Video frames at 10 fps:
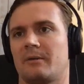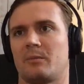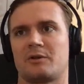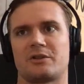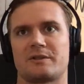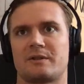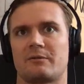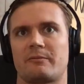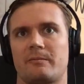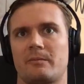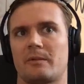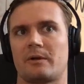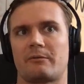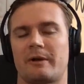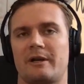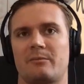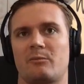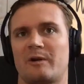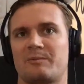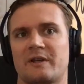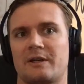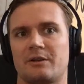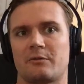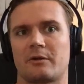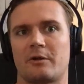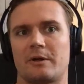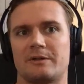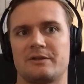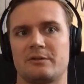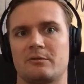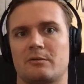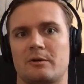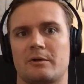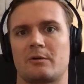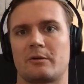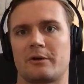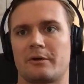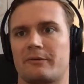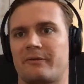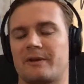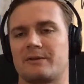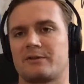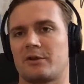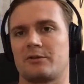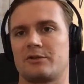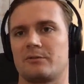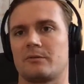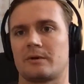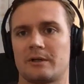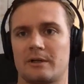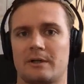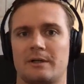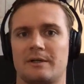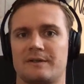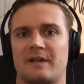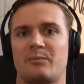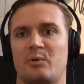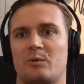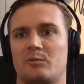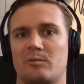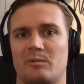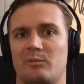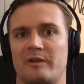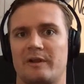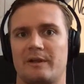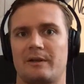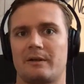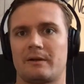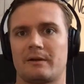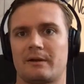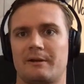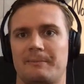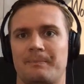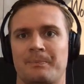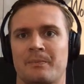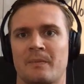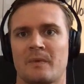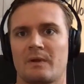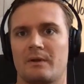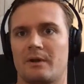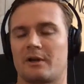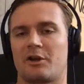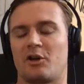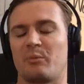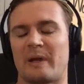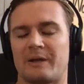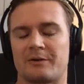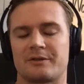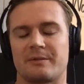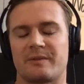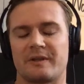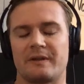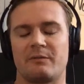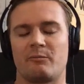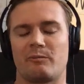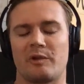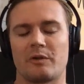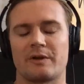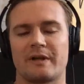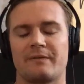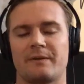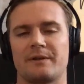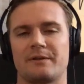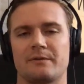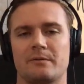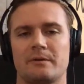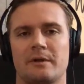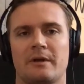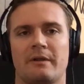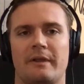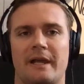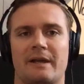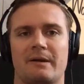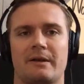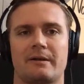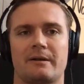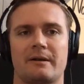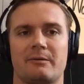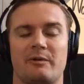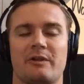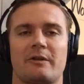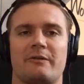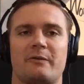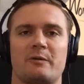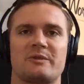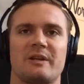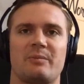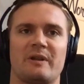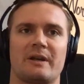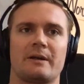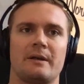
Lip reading: just a random website you were going to, or your friends showed you an example within CodePen or something, then you could definitely do that with our Forms API.